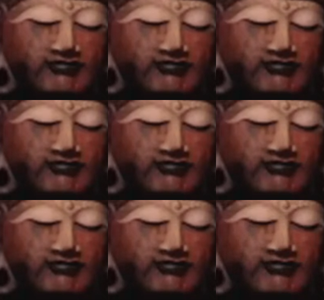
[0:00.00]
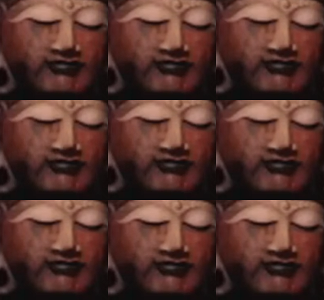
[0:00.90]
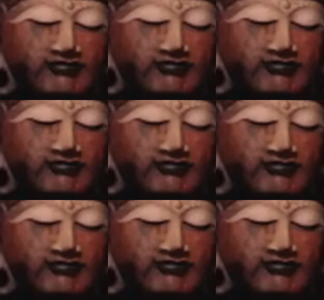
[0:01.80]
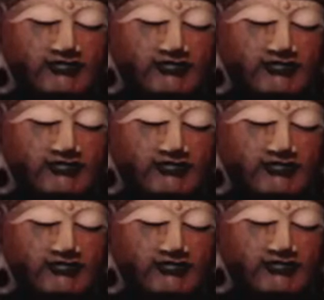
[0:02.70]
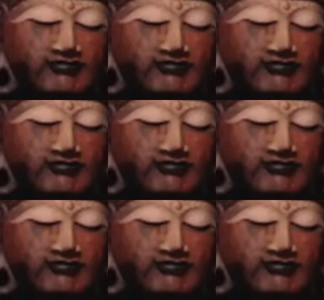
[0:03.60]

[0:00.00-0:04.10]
No words are spoken by the person on screen.